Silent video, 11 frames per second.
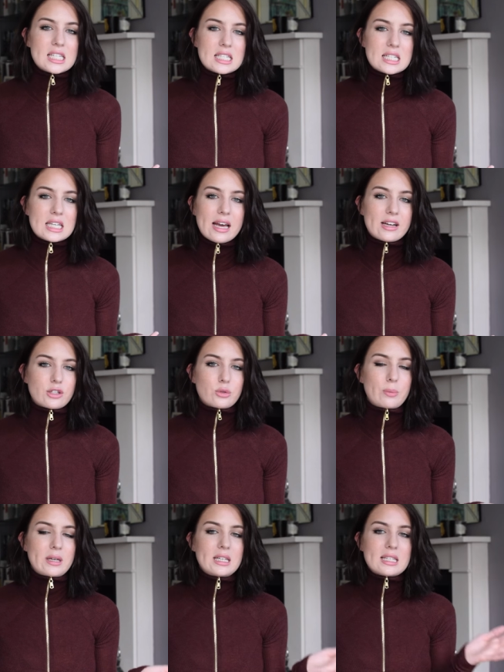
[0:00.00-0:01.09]
easy casual
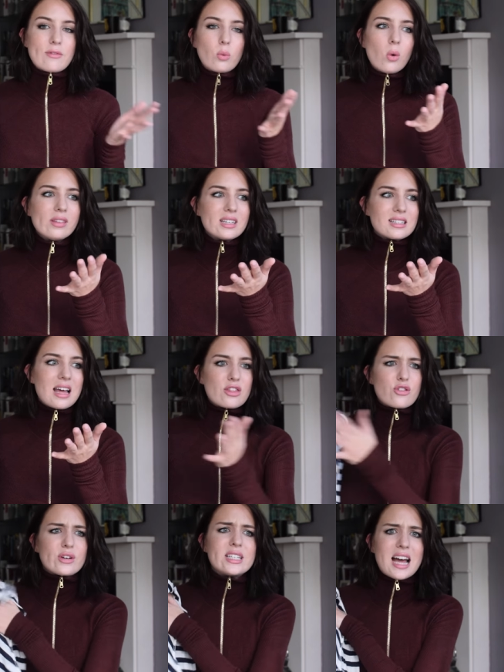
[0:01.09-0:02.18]
piece I've worn this like
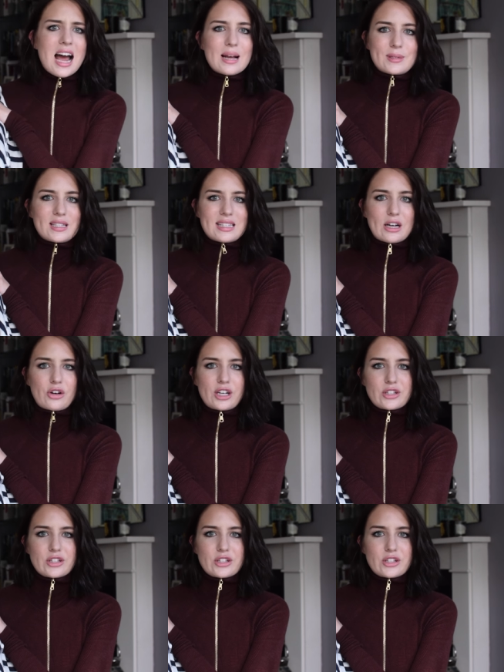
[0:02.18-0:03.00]
three times since I got it